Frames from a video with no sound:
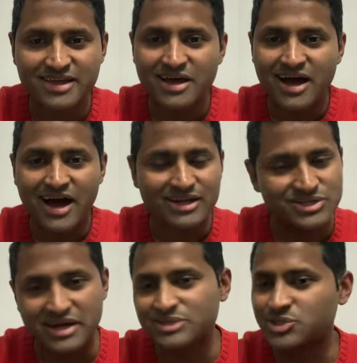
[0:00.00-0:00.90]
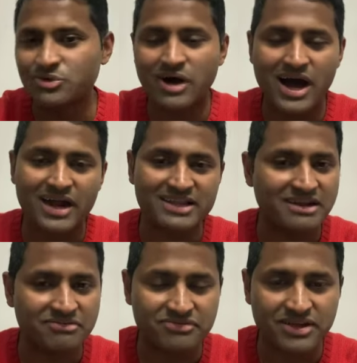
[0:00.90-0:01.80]
I tried so hard and I
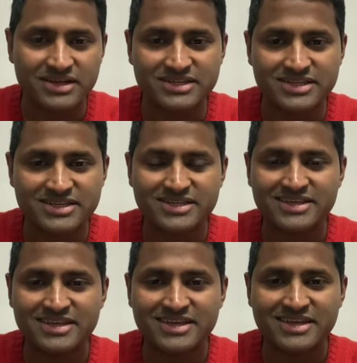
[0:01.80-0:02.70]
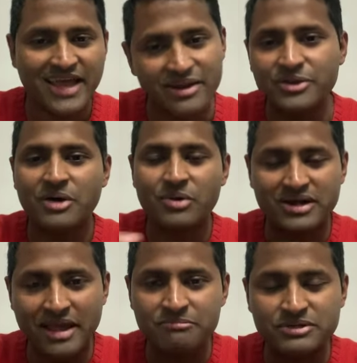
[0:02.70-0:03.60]
failed. And you know what
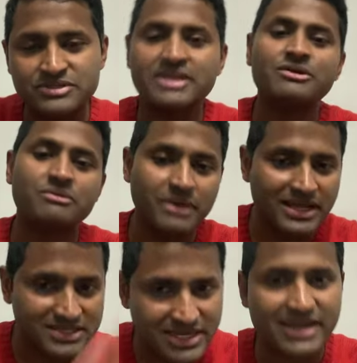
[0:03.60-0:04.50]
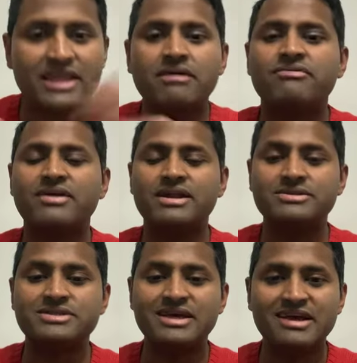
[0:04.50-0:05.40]
happens? And you ring 10 other friends
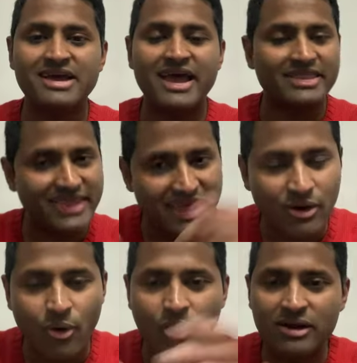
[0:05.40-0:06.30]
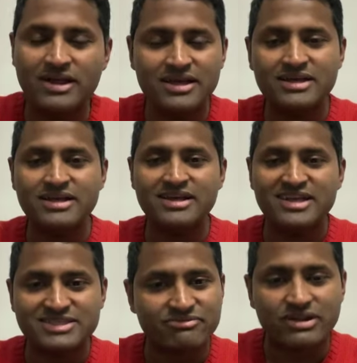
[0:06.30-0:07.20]
and they all
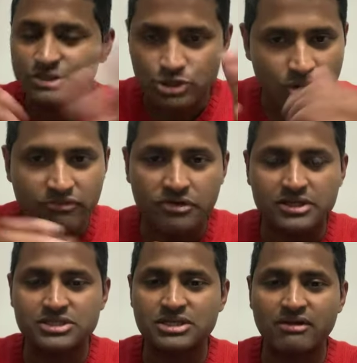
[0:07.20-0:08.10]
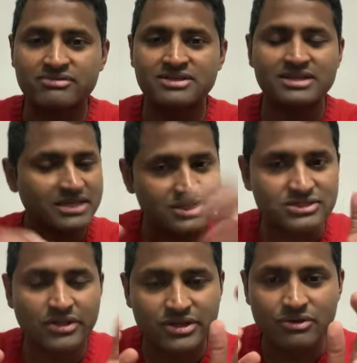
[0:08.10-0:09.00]
feel sorry for yourself. There's
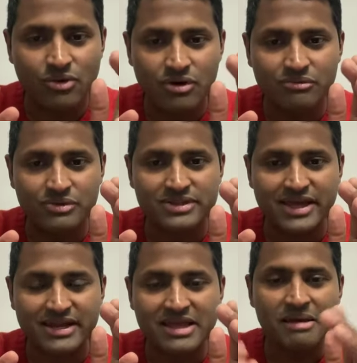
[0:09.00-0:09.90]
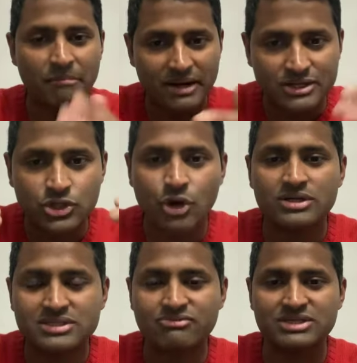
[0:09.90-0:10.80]
nothing wrong with that. But don't
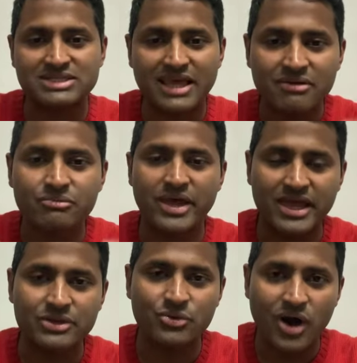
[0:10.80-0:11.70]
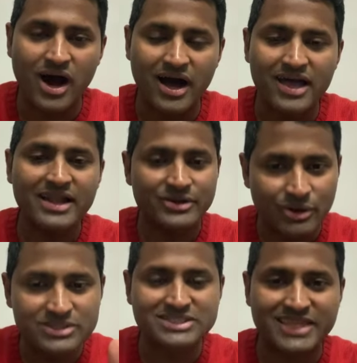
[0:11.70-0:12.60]
stay where you are. Don't
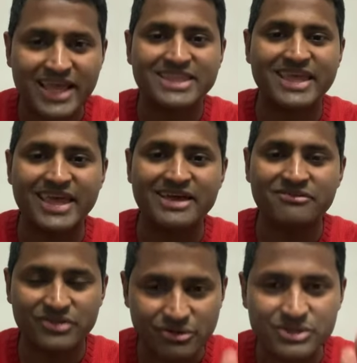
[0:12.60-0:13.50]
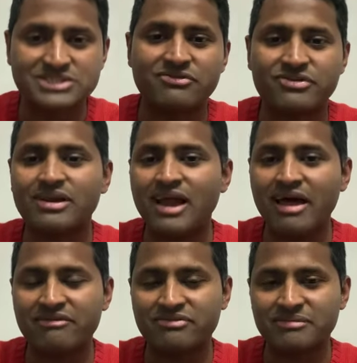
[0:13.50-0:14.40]
stay there for the rest of your life.
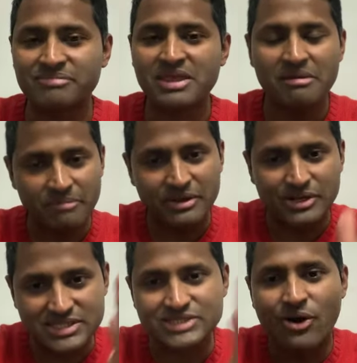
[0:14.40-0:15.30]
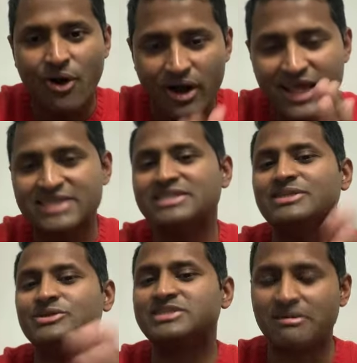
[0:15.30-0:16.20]
Because God has a new
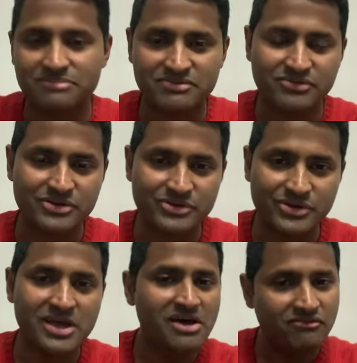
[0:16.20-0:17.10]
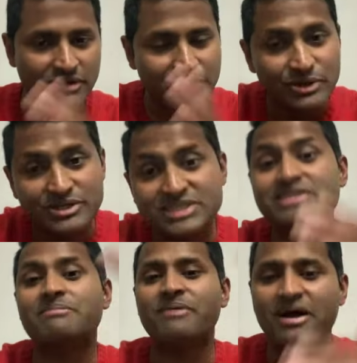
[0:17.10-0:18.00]
chapter for you. For you to step
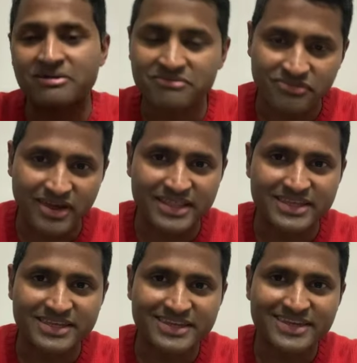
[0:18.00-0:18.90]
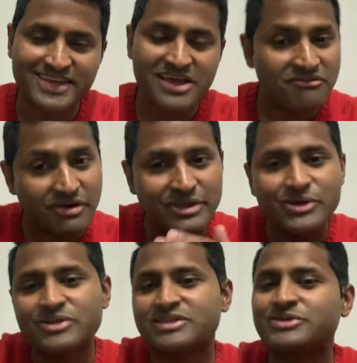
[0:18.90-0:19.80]
out in faith. For you
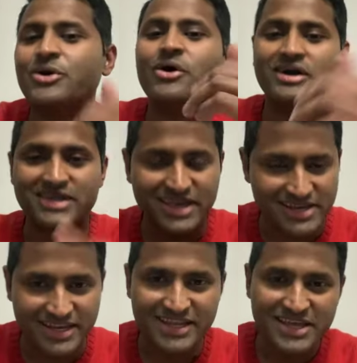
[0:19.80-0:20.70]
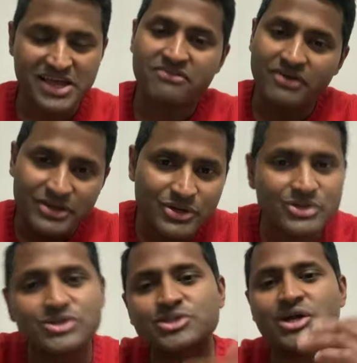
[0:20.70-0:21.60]
to go again. For you to
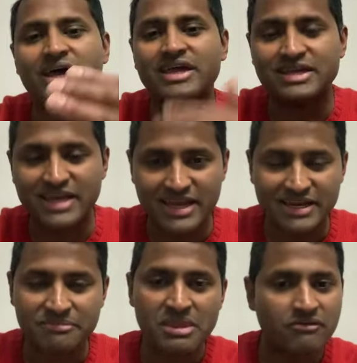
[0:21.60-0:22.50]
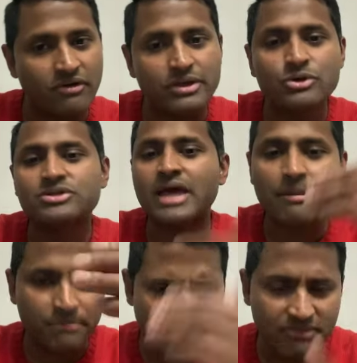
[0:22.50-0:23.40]
try again. For you to
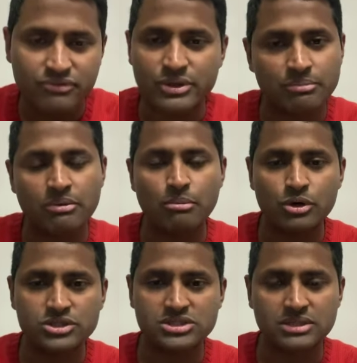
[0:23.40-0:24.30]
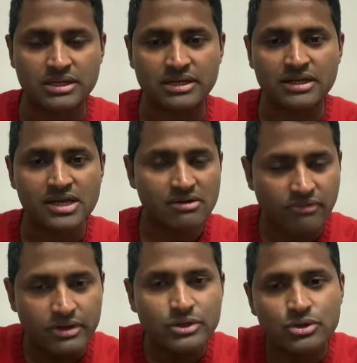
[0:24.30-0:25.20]
apply for the promotion. For
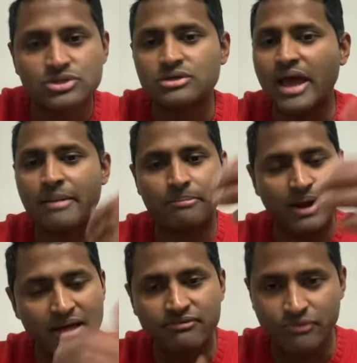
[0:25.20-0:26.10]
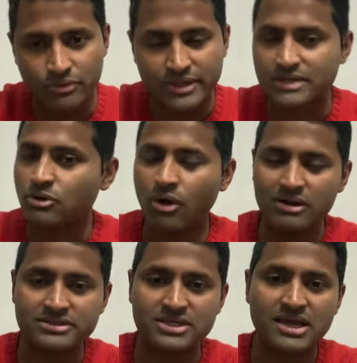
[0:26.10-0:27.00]
you to apply for that
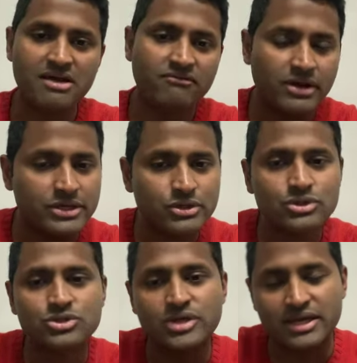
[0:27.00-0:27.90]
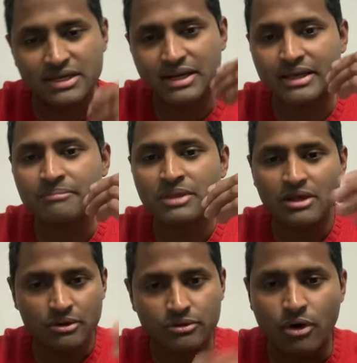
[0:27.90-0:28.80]
college. For you to actually
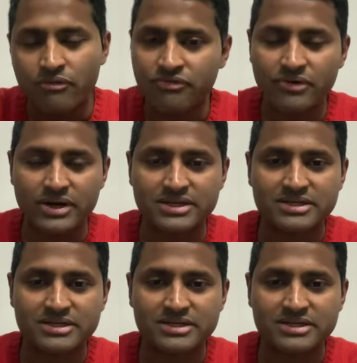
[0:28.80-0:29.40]
go for it.